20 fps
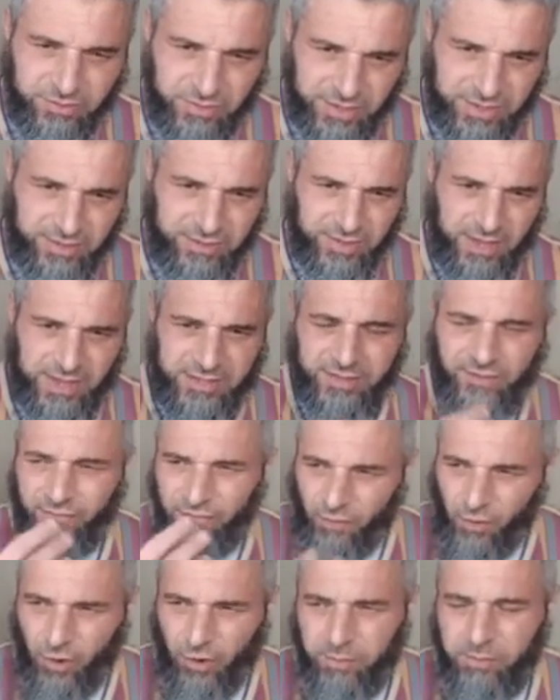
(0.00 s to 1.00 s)
in, as a
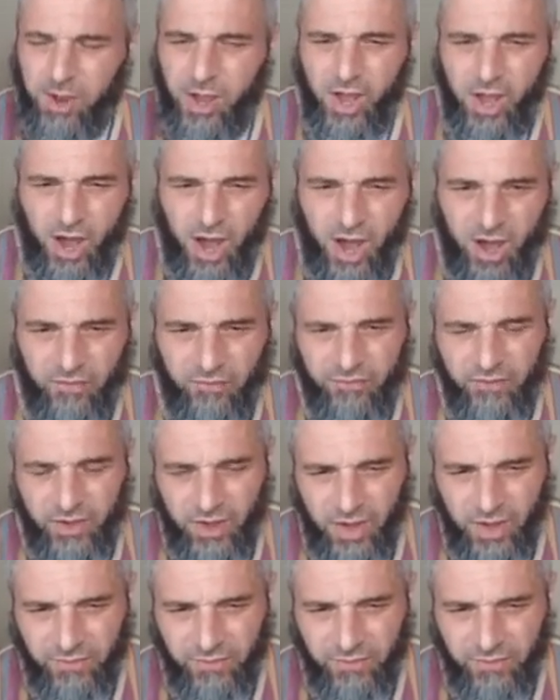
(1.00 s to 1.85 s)
form of